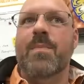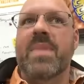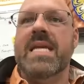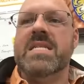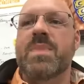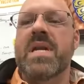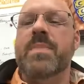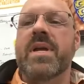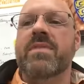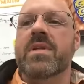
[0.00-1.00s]
It's been a
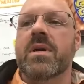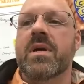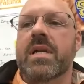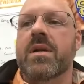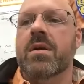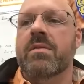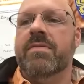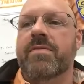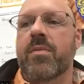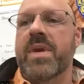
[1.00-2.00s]
bit of a learning curve
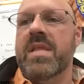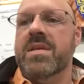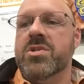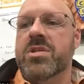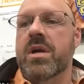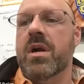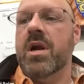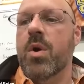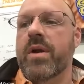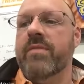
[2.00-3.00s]
for me this year,
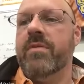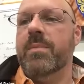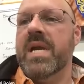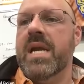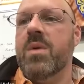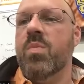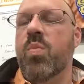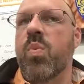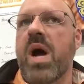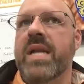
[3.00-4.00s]
going from being a
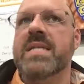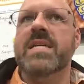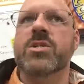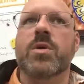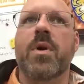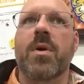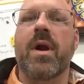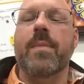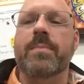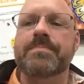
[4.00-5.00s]
one teacher
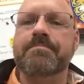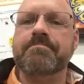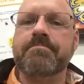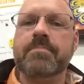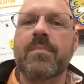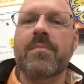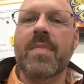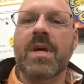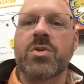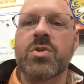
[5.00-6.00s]
program
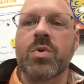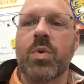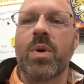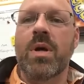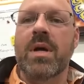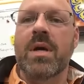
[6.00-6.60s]
to